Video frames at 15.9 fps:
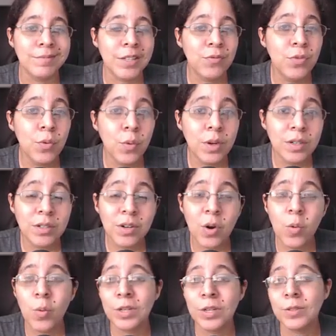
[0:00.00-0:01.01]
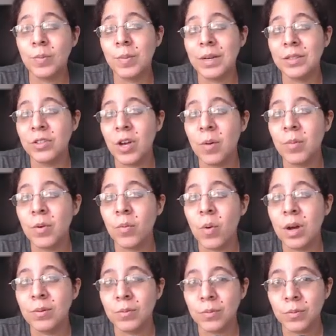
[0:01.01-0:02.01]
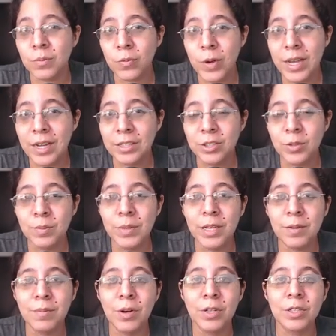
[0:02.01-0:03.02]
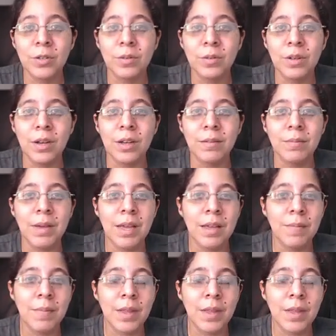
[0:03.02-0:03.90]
If you want to know what's my number one way to make money online,